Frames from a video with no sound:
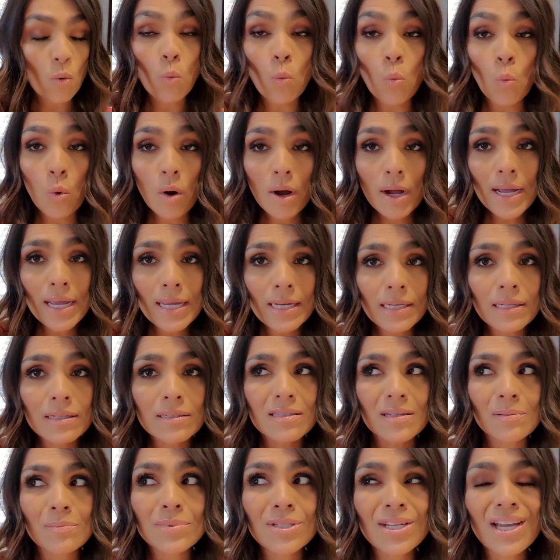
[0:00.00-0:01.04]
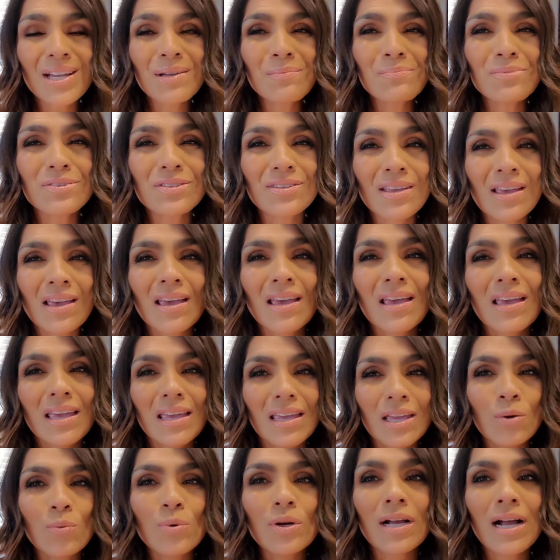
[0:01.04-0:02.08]
one, sometimes
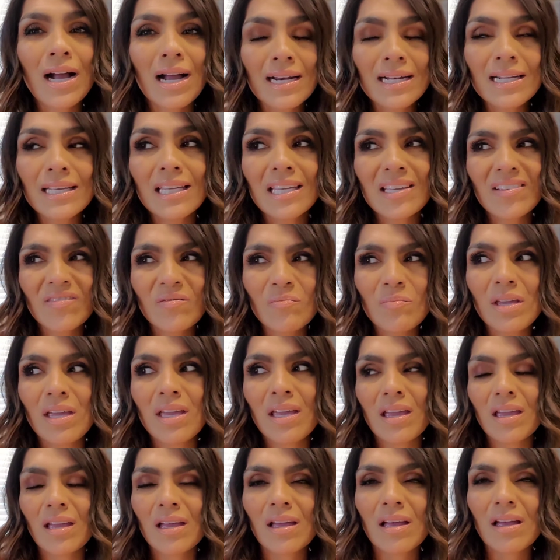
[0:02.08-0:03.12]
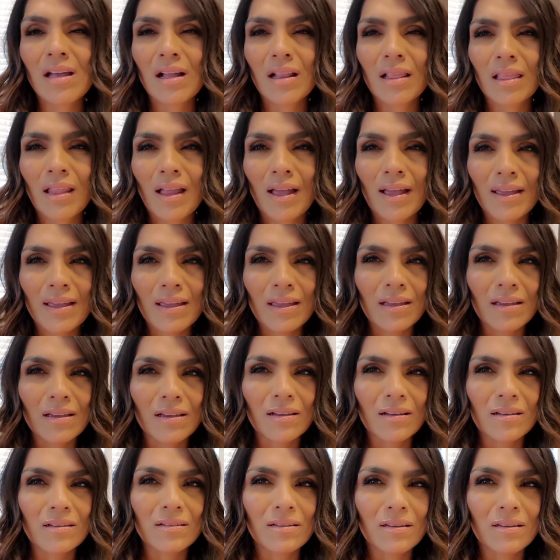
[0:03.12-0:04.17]
it would kind of give me like,
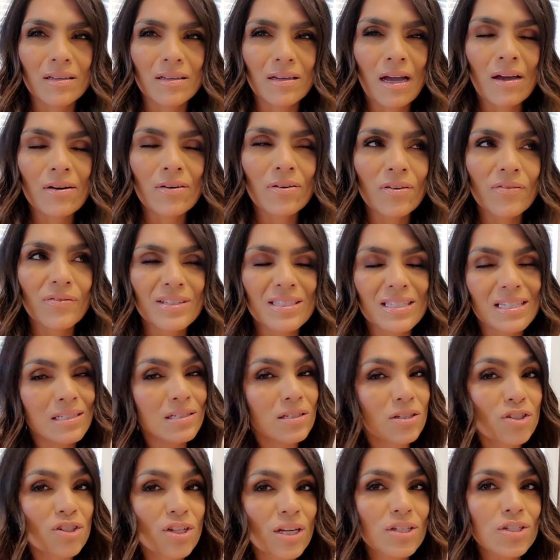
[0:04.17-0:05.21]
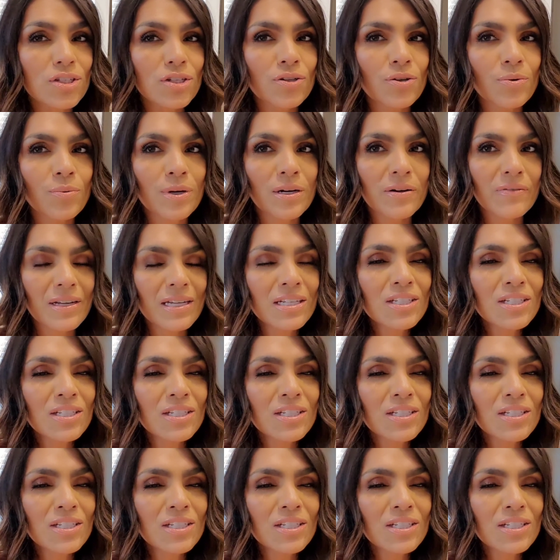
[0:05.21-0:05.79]
I don't know if it's indigestion or whatever.